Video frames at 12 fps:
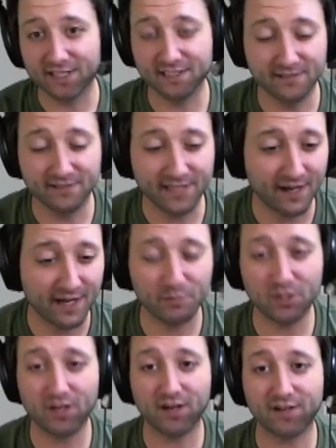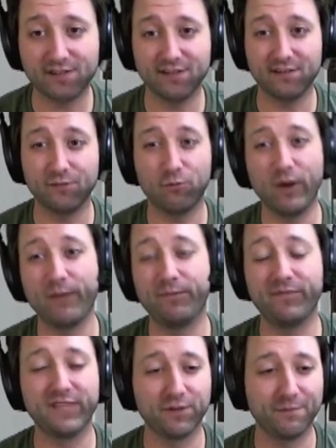They unblocked the
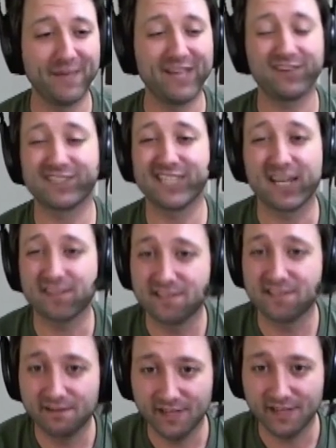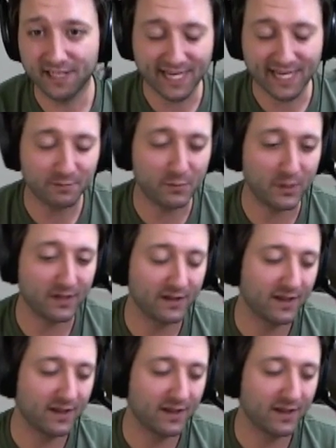web, you know, the mail sacks and stuff like that, but